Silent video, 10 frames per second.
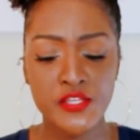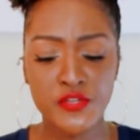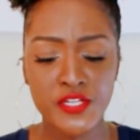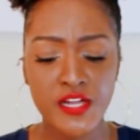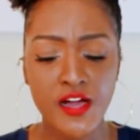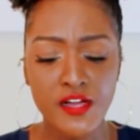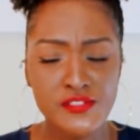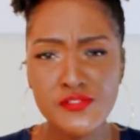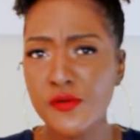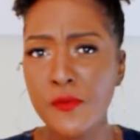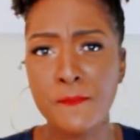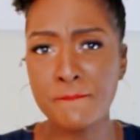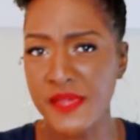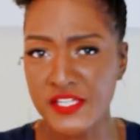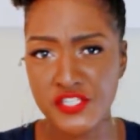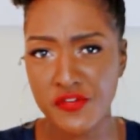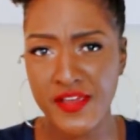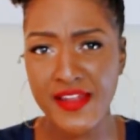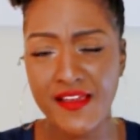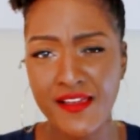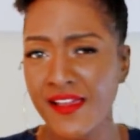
You can also measure it.